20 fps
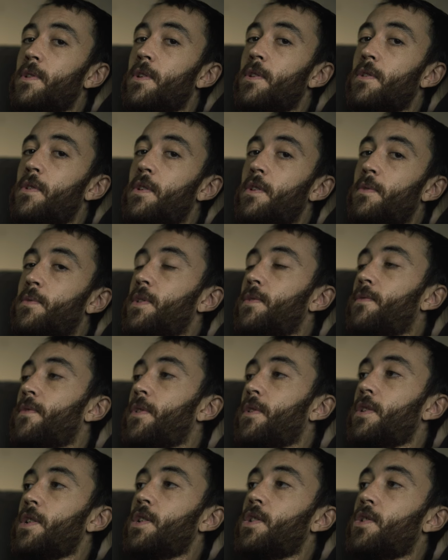zone, and it was a
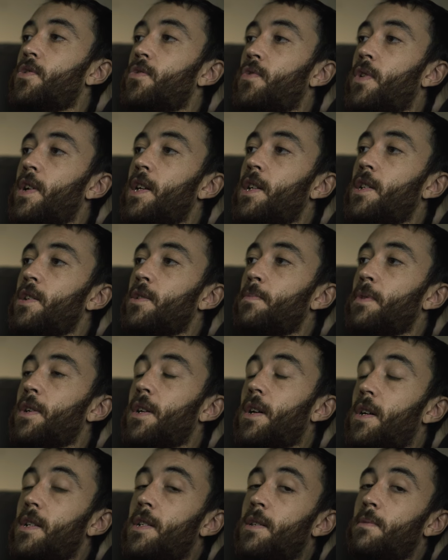very strange but
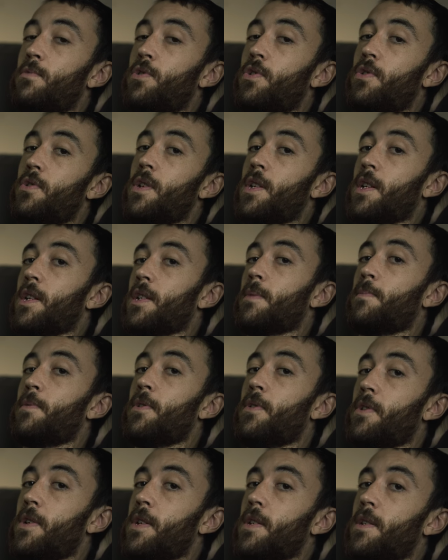awesome shooting
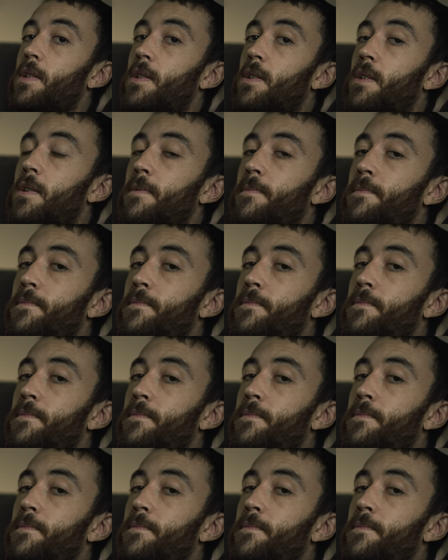experience."